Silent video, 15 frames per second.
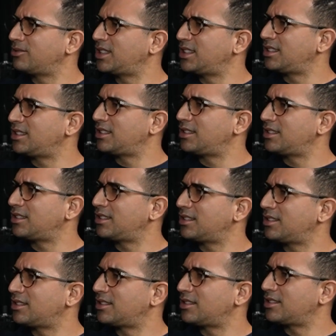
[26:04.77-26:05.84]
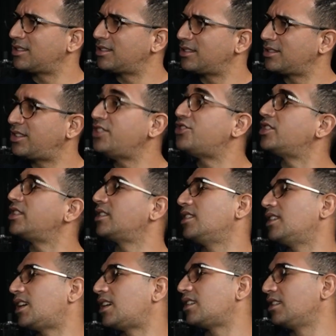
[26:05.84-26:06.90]
What is it? Teaching.
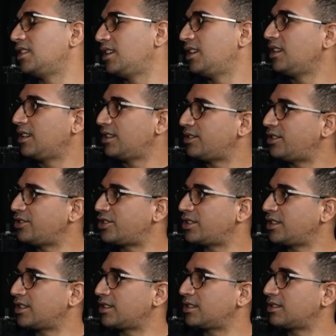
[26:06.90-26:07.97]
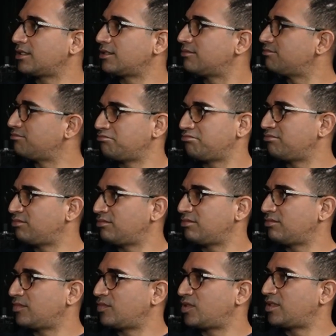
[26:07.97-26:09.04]
Yeah. Teaching
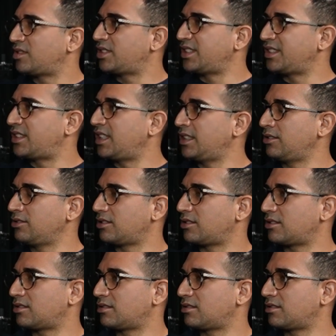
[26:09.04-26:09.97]
since then, or